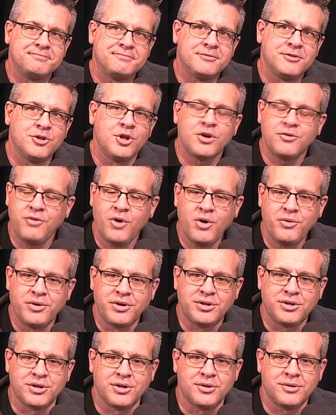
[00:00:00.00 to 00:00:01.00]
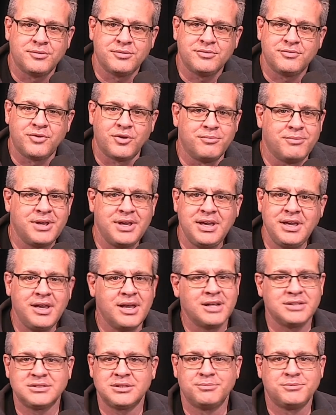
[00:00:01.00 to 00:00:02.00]
look forward to. For me,
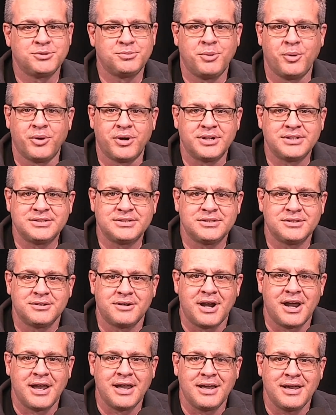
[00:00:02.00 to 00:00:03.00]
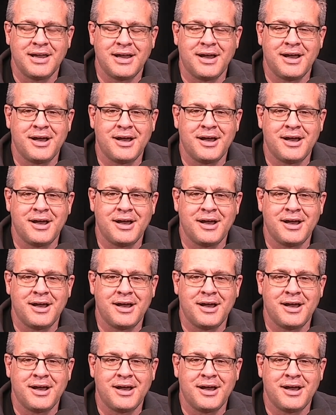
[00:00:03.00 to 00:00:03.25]
it's some sports, right?